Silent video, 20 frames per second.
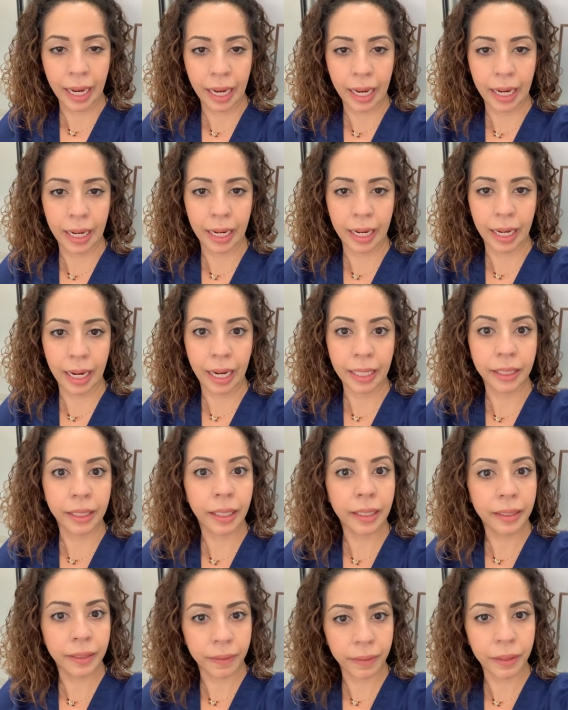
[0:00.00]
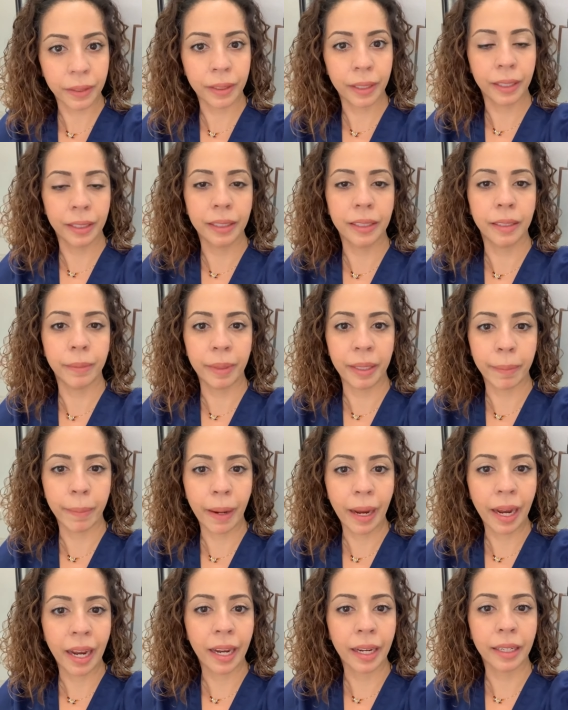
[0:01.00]
Uh, it does feel good to be
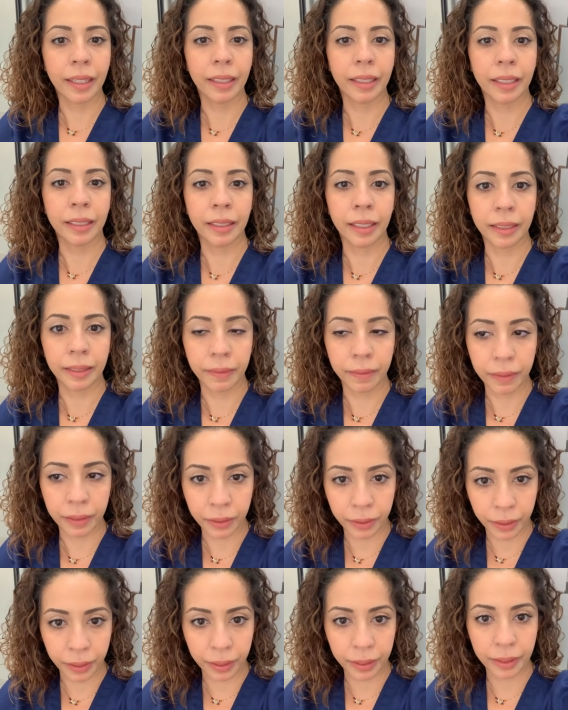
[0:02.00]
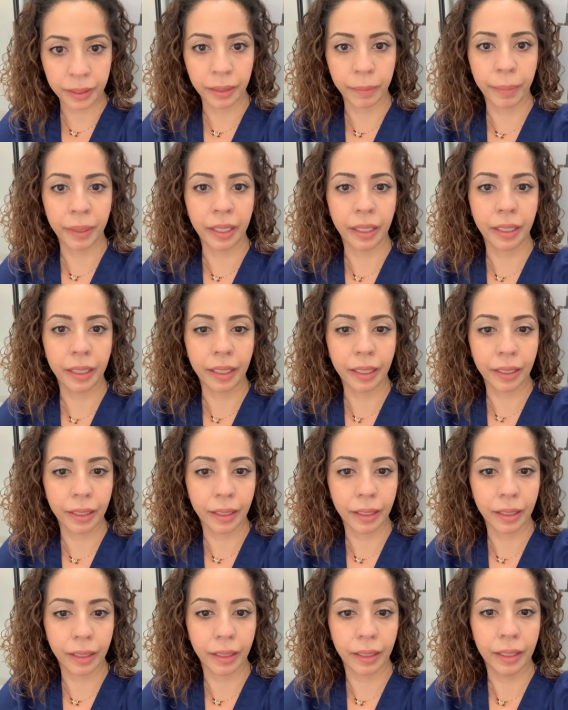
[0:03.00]
back. It does feel good to be
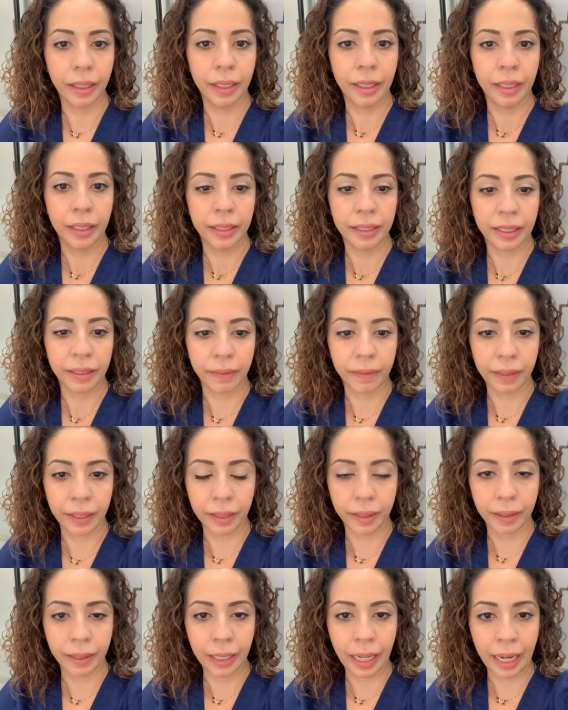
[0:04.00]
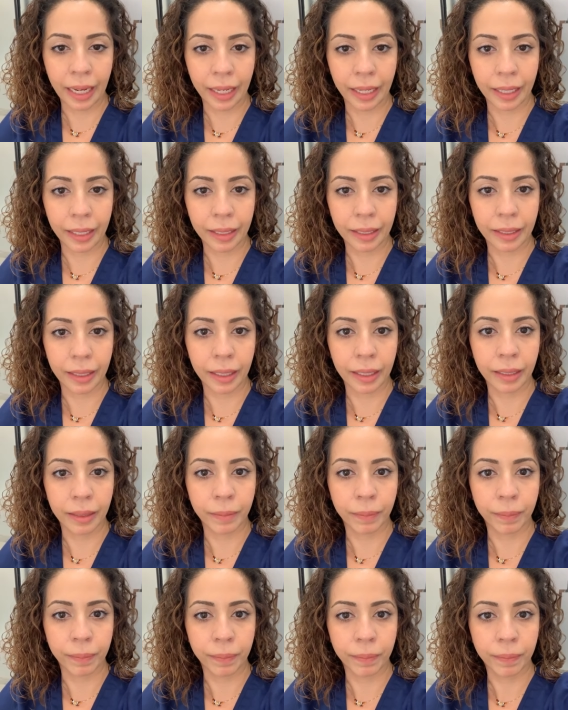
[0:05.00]
here, to feel like um,